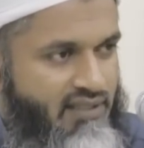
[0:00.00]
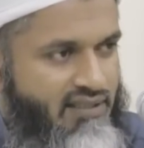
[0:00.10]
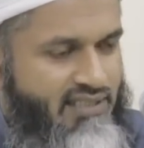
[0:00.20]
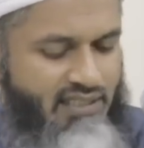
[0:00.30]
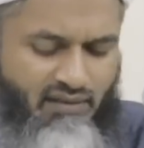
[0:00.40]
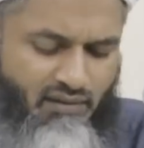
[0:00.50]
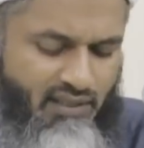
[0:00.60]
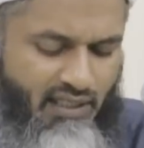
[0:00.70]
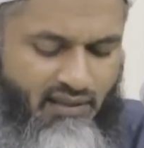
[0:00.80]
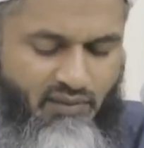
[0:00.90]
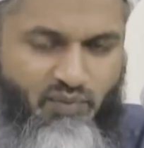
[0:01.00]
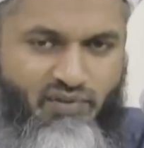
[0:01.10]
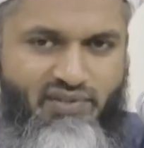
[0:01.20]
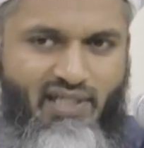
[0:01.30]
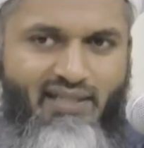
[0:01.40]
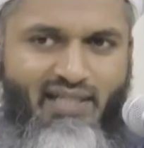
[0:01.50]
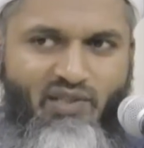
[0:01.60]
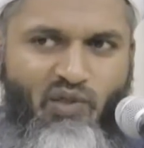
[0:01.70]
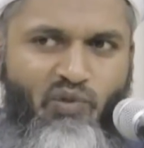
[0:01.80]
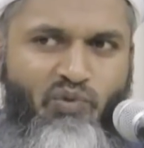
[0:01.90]
They said, okay, we'll say
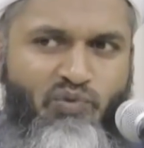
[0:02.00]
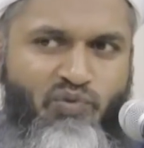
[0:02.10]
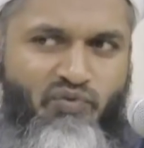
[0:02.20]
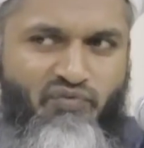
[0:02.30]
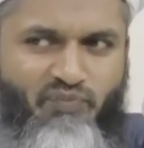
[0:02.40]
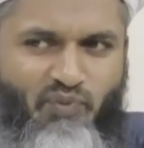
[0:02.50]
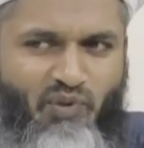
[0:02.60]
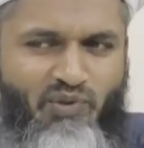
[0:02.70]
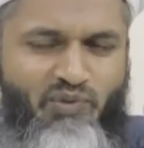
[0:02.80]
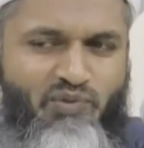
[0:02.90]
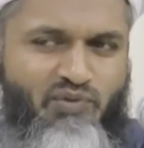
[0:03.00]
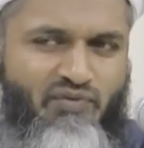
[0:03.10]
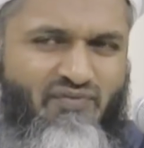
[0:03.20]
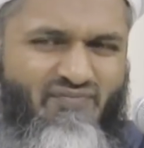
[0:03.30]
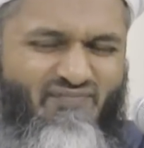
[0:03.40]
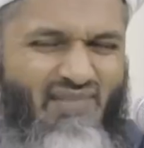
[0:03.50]
that, you know, Yusuf, poor Yusuf,